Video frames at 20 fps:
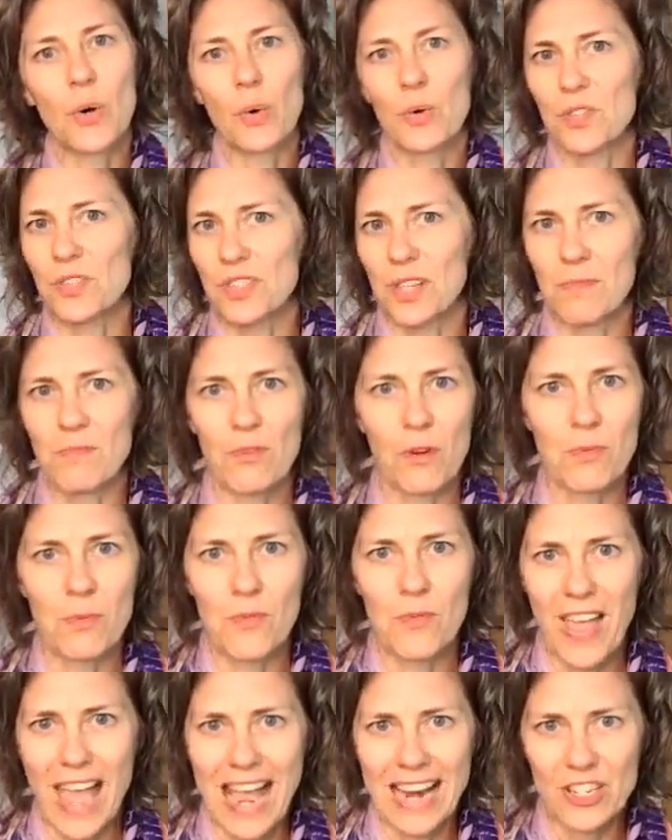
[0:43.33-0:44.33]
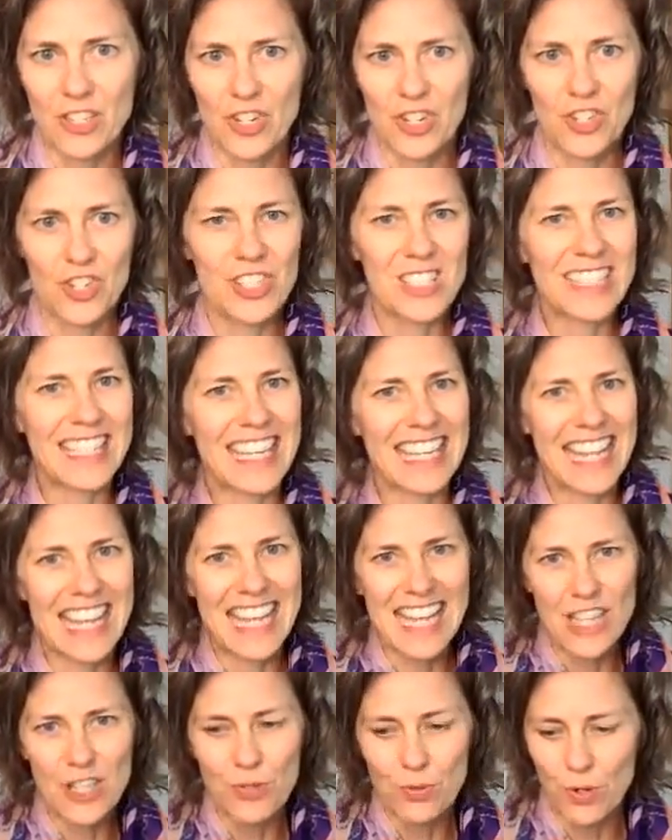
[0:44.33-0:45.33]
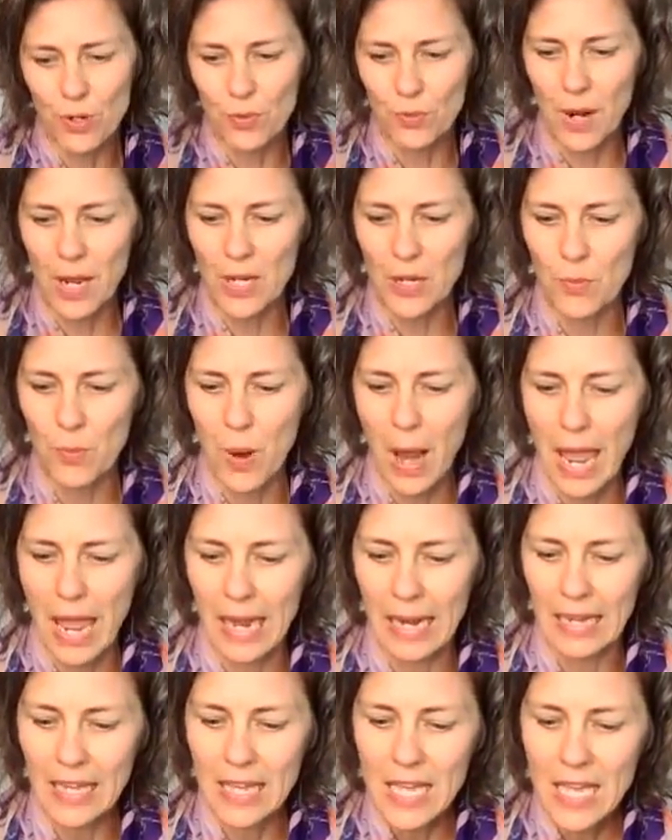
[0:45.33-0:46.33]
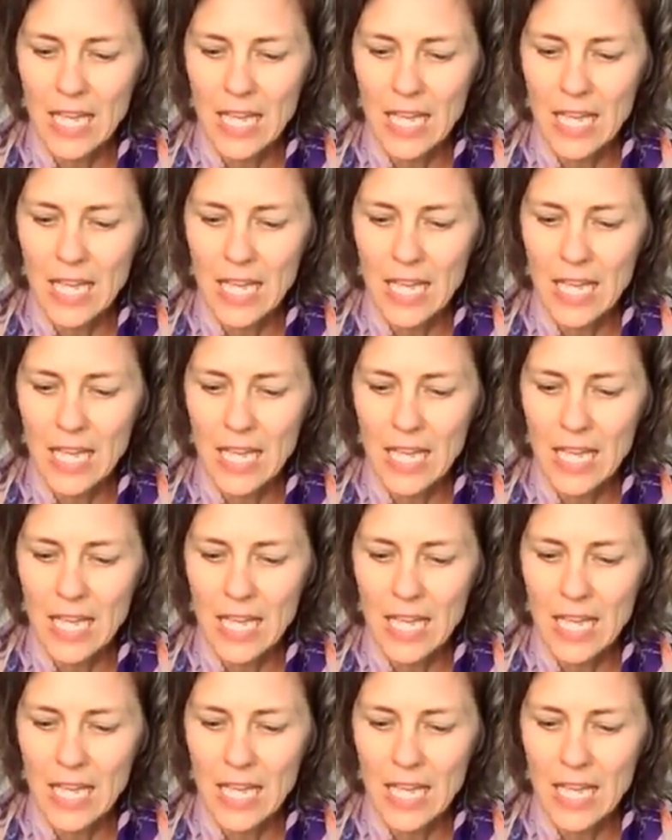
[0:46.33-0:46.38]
or some form of action. Just get into it right away.